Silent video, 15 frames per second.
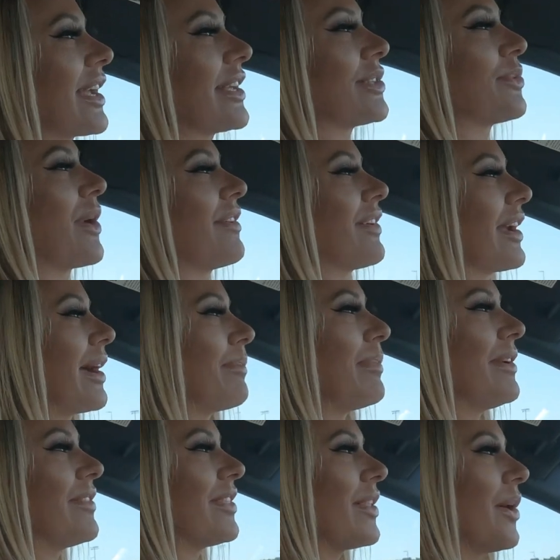like it's revving up
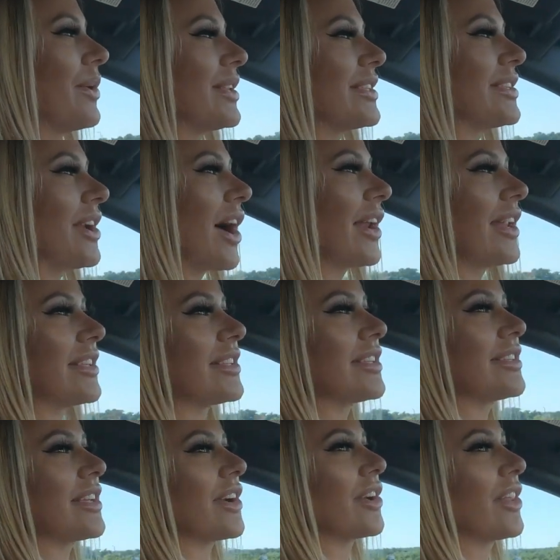even though it's not
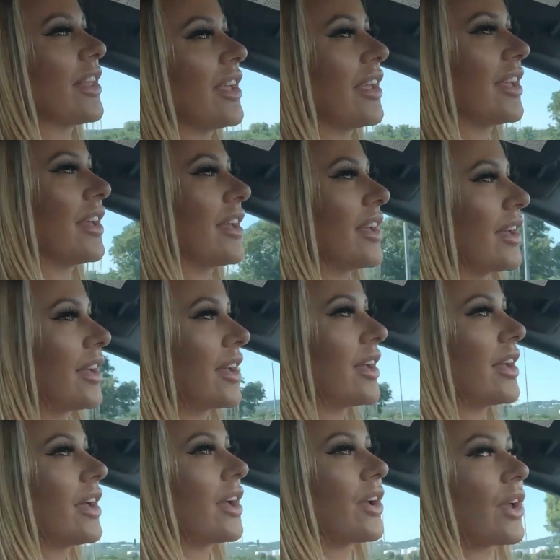necessarily.
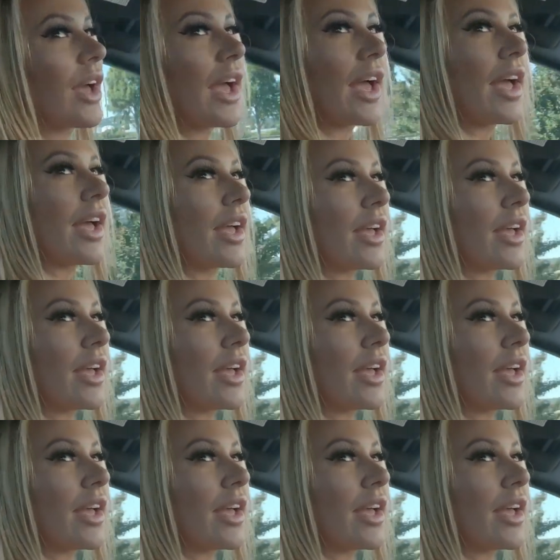Okay.